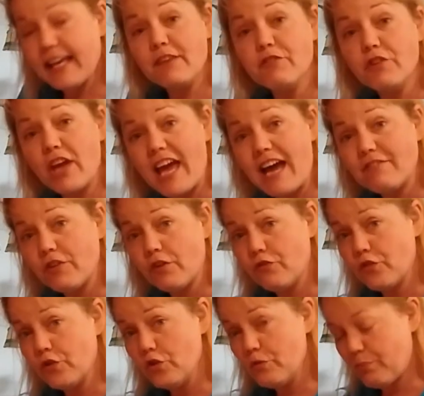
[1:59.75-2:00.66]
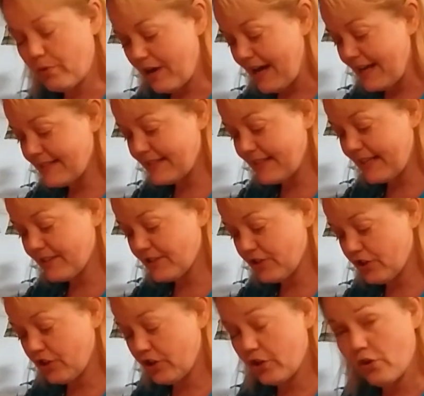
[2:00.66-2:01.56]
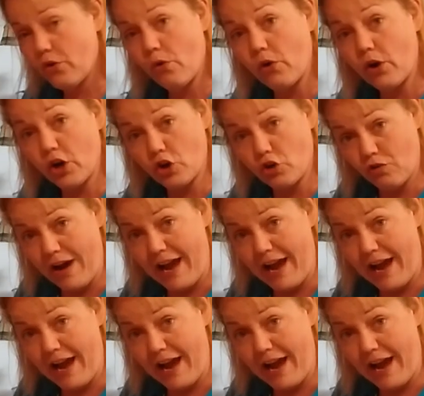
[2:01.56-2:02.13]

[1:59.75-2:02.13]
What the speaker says: If you have a food processor or a